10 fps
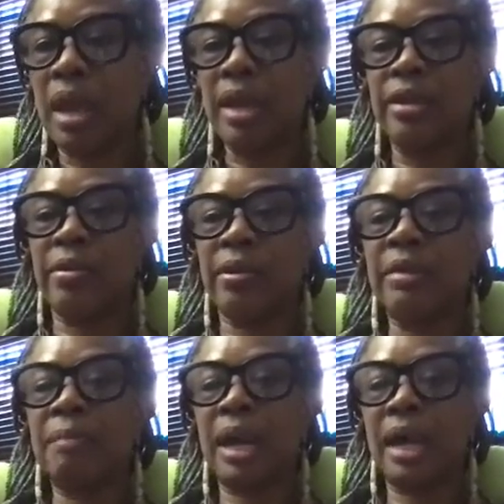and you're
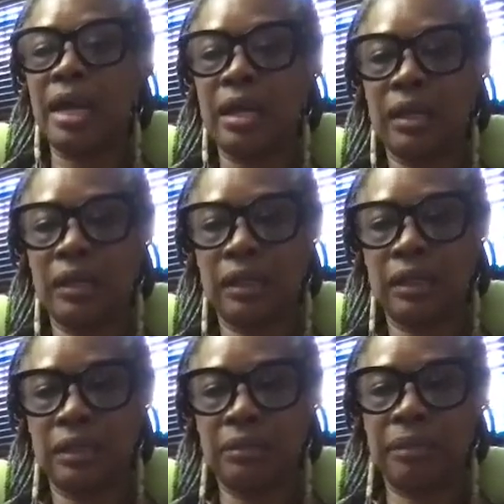in my
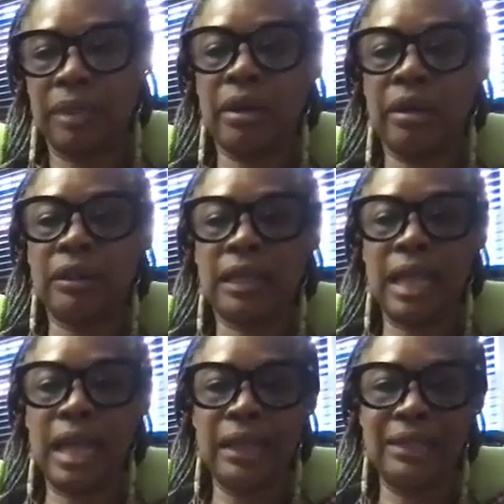curse
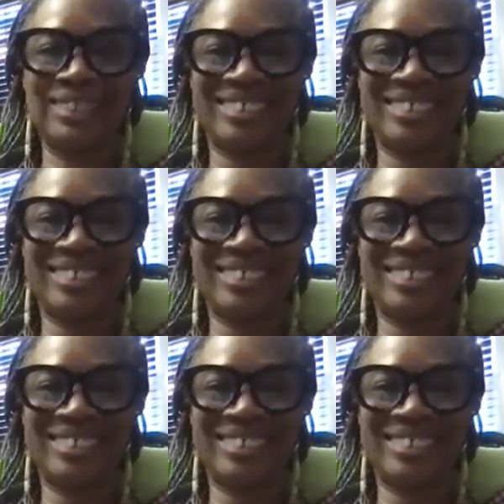class.